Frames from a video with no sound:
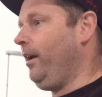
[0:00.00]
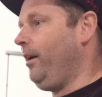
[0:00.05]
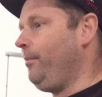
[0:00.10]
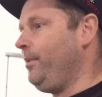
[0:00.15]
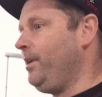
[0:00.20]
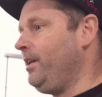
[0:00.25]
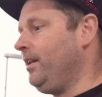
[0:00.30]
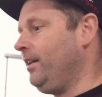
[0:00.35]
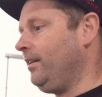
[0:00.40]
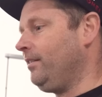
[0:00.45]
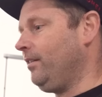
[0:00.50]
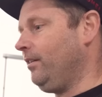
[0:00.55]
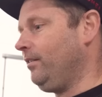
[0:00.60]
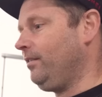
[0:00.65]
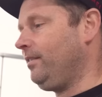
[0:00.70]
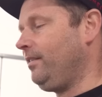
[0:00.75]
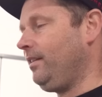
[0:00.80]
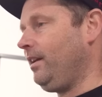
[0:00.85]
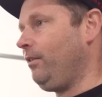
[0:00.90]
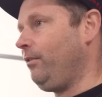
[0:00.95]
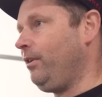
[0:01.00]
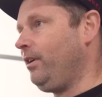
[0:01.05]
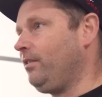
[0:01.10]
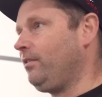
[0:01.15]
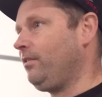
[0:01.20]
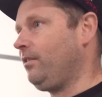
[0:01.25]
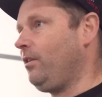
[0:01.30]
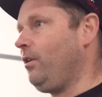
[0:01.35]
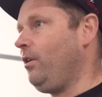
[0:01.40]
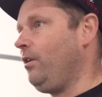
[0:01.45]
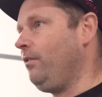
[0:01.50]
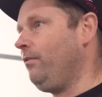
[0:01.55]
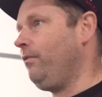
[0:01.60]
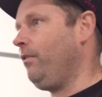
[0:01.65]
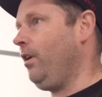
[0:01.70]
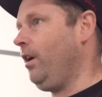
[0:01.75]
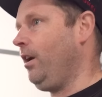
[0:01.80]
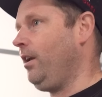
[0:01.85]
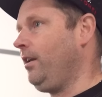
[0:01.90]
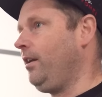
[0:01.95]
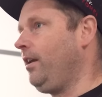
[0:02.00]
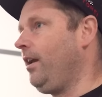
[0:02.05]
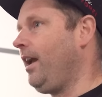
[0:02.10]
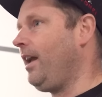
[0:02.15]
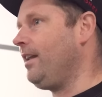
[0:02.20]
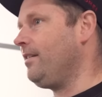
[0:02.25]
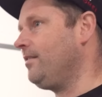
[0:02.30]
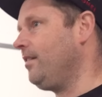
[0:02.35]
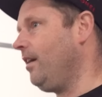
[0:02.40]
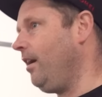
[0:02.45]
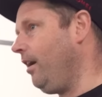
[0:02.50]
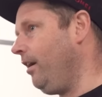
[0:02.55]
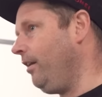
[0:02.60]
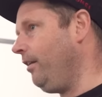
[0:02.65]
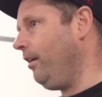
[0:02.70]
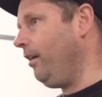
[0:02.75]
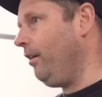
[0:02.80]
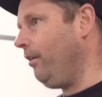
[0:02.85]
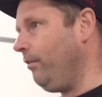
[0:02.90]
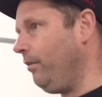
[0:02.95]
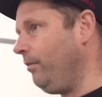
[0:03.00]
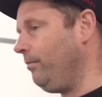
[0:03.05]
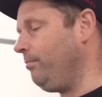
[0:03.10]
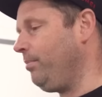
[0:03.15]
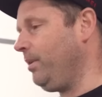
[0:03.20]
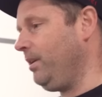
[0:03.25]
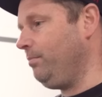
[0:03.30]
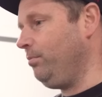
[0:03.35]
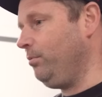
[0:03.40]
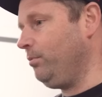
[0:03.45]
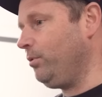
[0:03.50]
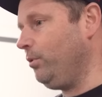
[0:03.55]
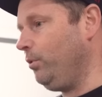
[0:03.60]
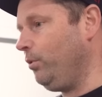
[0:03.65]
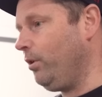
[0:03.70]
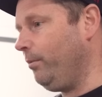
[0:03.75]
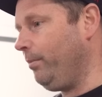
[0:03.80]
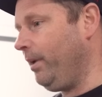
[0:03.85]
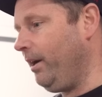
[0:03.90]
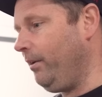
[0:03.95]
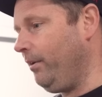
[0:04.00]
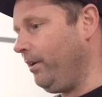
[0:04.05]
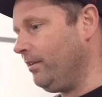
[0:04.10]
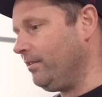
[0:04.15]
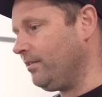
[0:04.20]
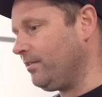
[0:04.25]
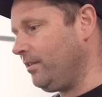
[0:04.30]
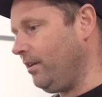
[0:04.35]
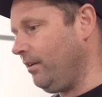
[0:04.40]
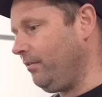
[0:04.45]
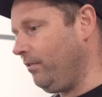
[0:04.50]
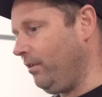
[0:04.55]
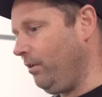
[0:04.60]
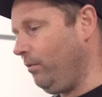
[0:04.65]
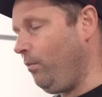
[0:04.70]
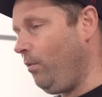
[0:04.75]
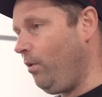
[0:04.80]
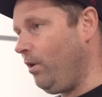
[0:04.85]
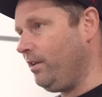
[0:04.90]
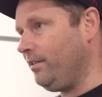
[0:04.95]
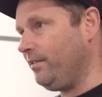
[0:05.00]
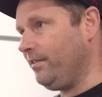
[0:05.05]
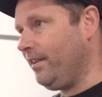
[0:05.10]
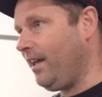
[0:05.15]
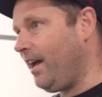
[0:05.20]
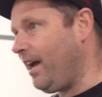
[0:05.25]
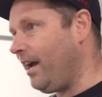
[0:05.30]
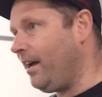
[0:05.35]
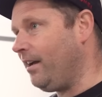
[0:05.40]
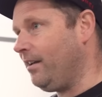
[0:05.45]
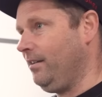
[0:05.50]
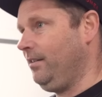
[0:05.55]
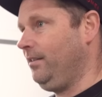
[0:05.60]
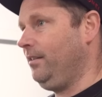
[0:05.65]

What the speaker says: I mean, it's a serious kind of like head turner and people talk about it and stuff. Like, what is that?